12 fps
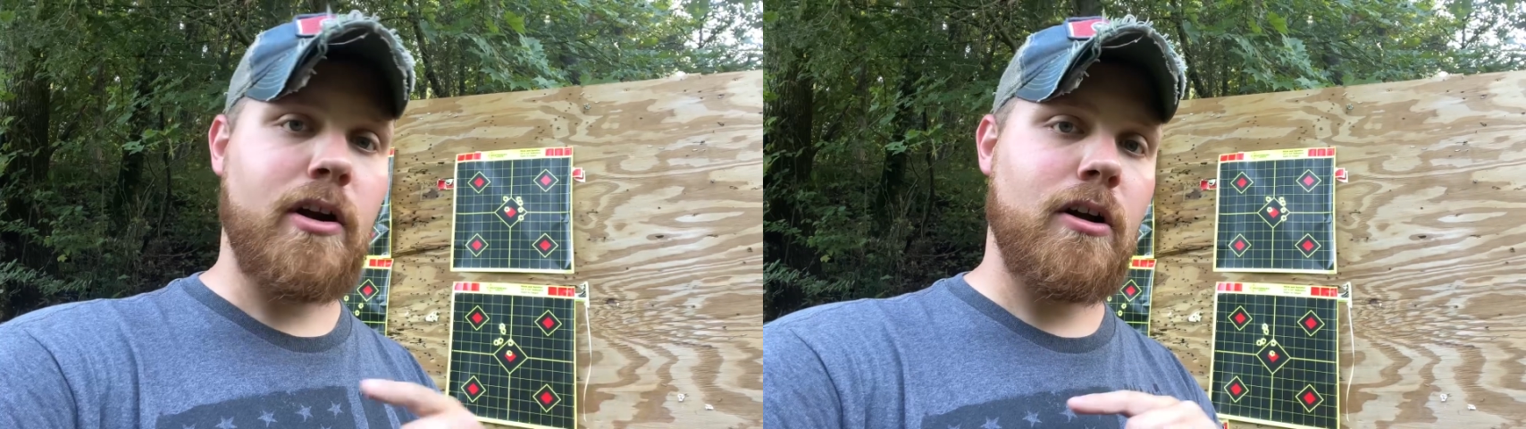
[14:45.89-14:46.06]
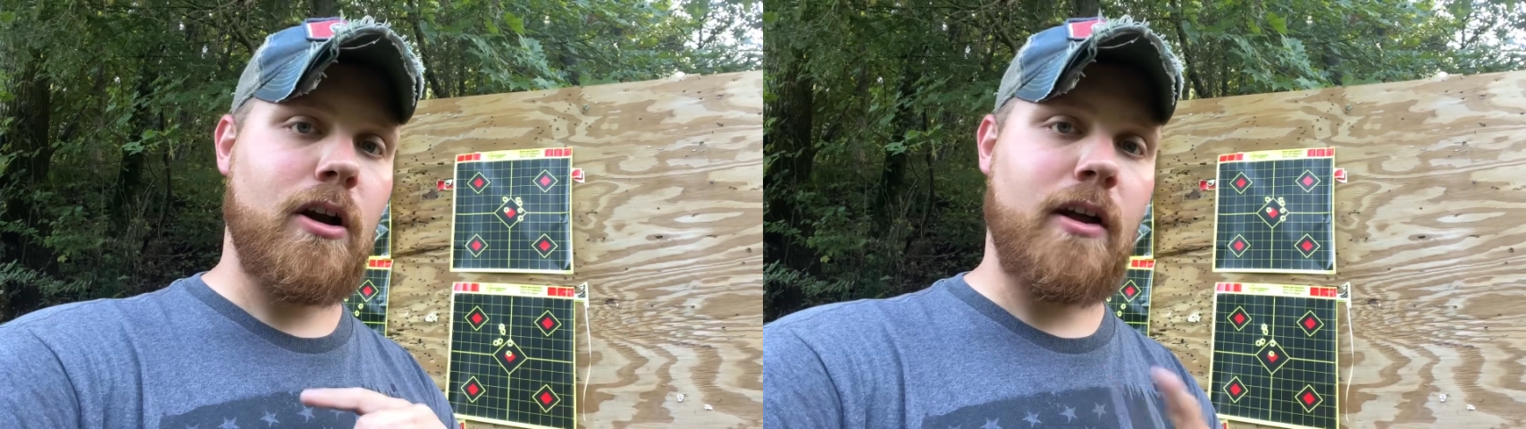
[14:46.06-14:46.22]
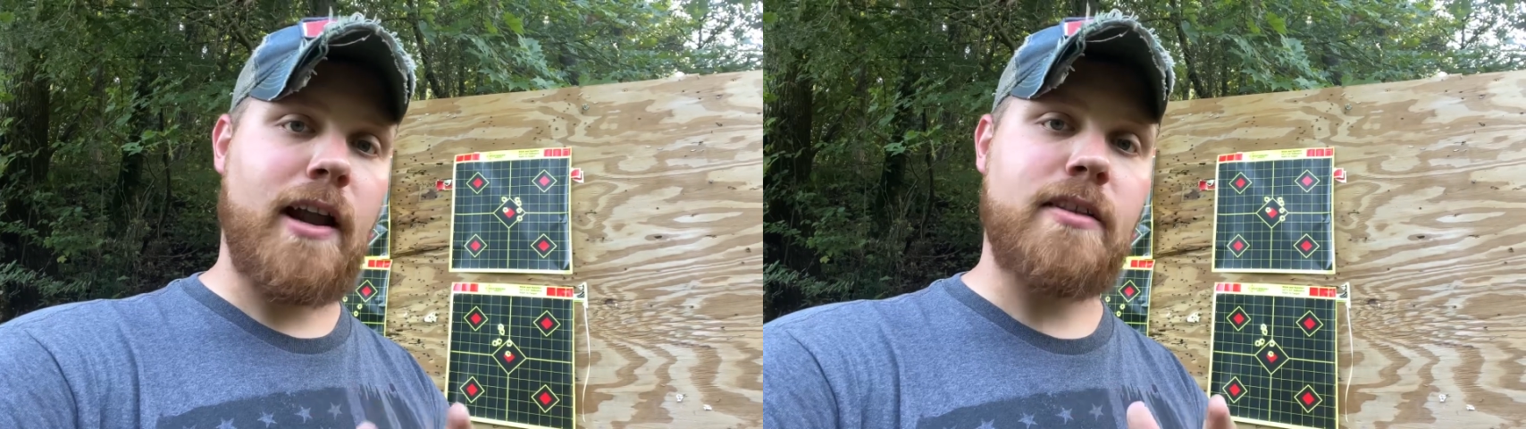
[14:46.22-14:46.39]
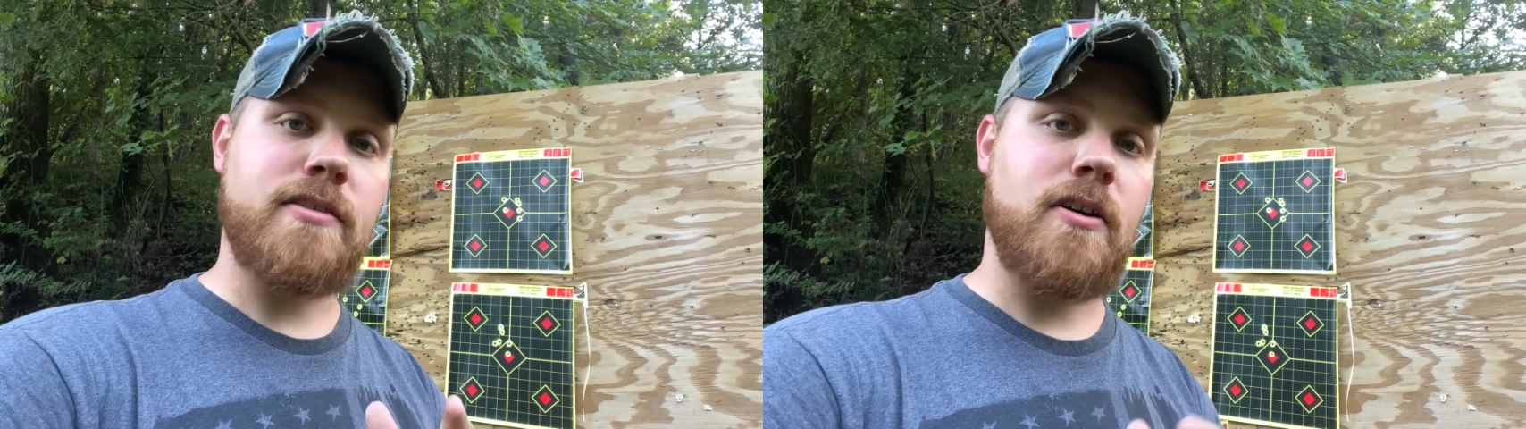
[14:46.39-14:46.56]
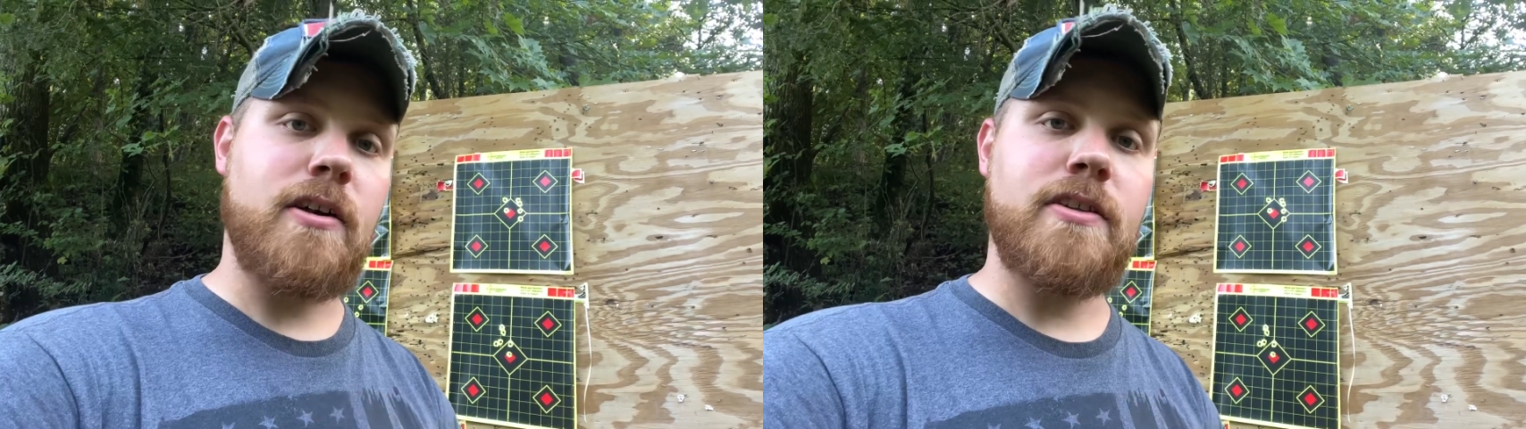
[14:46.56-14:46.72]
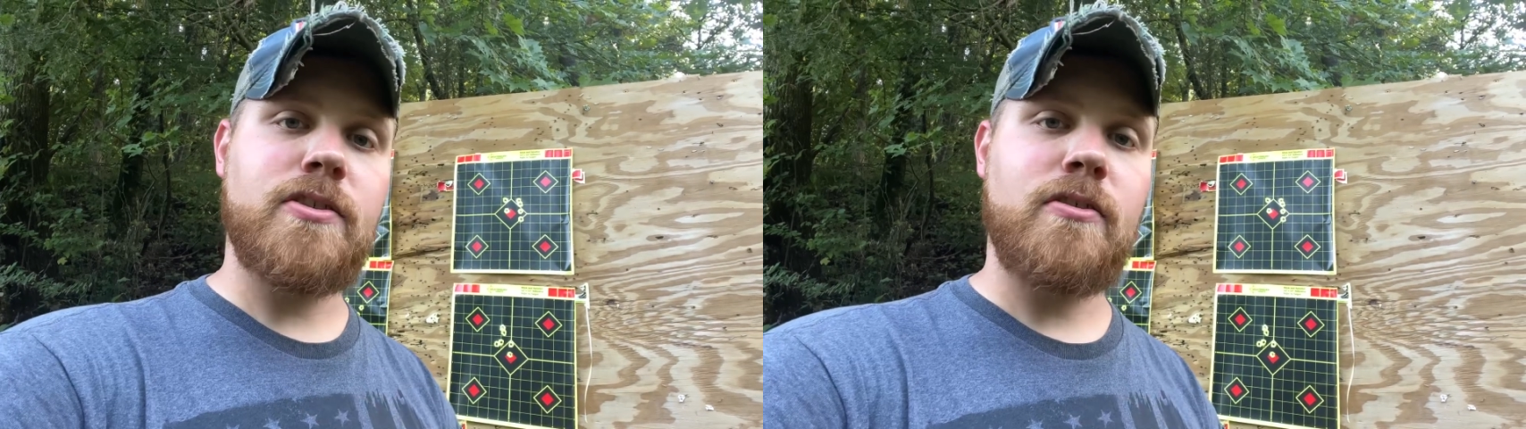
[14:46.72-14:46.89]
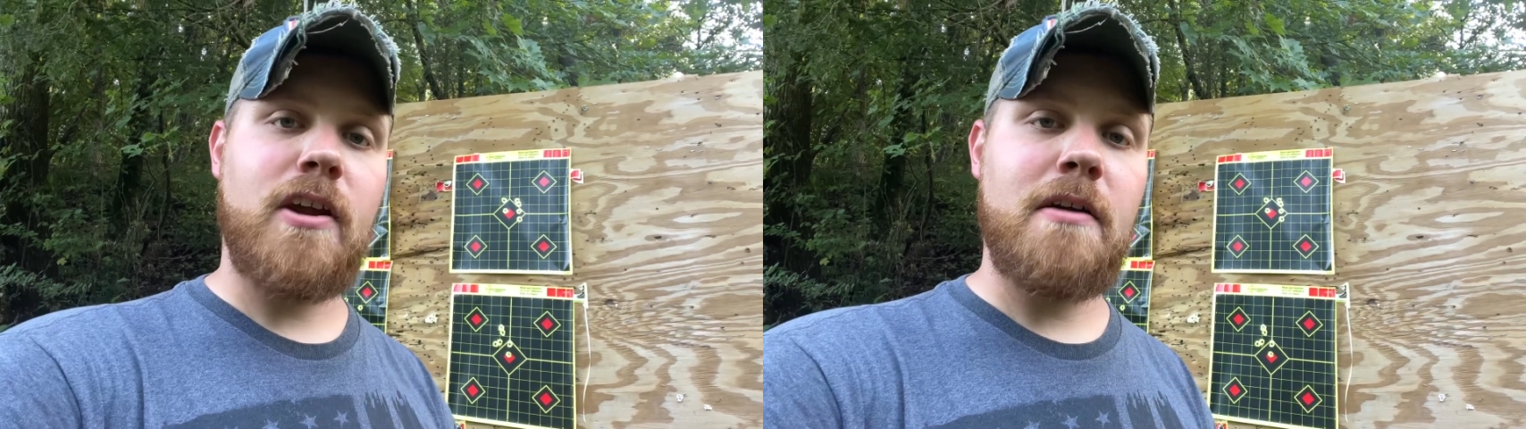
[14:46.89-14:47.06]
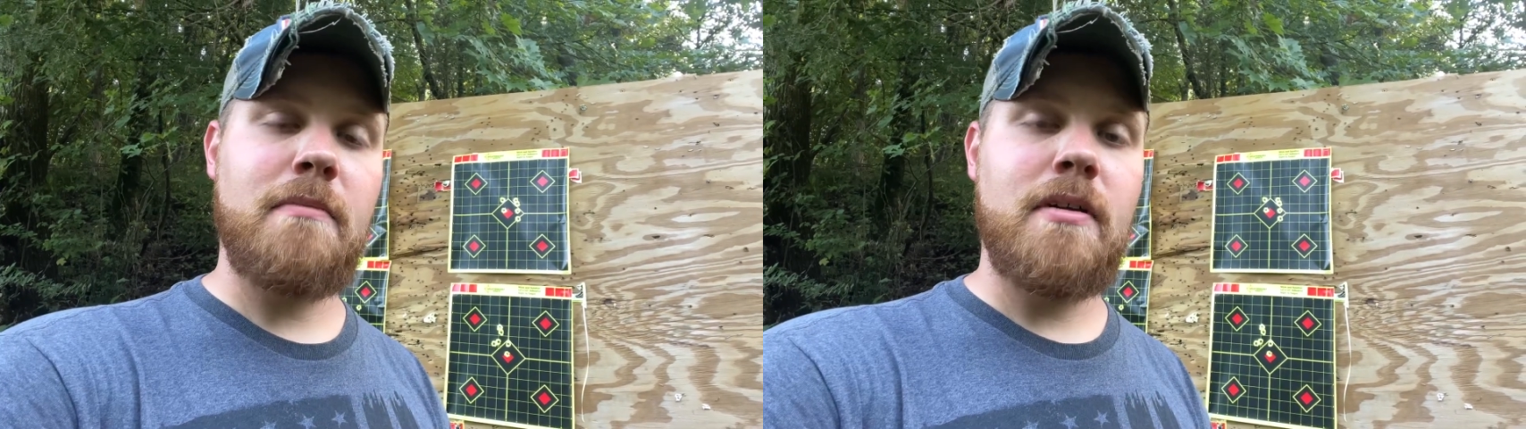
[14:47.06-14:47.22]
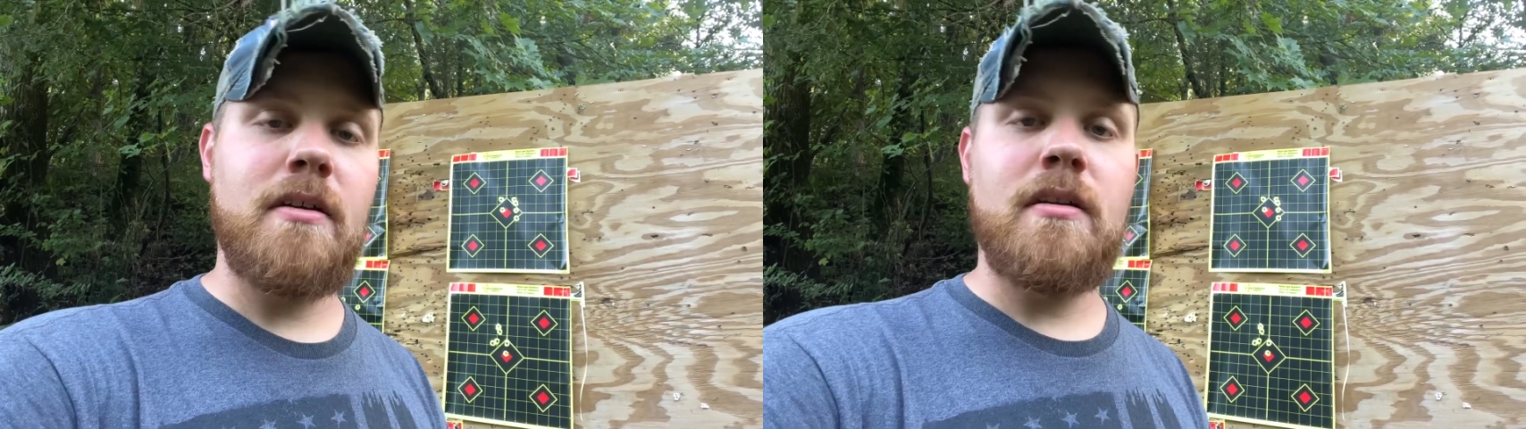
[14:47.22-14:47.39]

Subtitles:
and I'll announce it on Instagram.